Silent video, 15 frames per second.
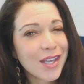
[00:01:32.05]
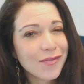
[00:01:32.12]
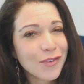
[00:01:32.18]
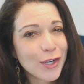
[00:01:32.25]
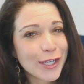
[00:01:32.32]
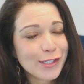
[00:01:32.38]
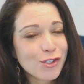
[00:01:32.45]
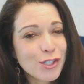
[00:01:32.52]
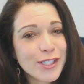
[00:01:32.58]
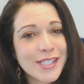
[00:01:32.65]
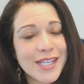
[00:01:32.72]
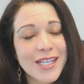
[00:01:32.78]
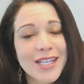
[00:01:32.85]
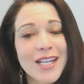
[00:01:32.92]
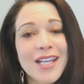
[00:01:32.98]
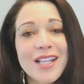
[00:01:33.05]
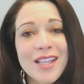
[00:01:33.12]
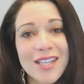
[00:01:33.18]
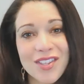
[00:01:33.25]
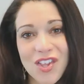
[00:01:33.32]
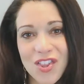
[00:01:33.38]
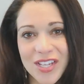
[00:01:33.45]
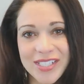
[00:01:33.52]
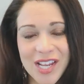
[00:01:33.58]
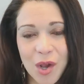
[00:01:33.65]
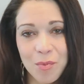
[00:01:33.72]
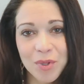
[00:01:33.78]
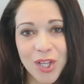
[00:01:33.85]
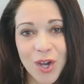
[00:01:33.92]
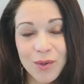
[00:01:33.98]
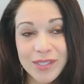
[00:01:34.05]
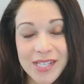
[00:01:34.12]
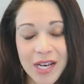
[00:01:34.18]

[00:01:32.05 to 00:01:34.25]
If you're interested, click the link down below and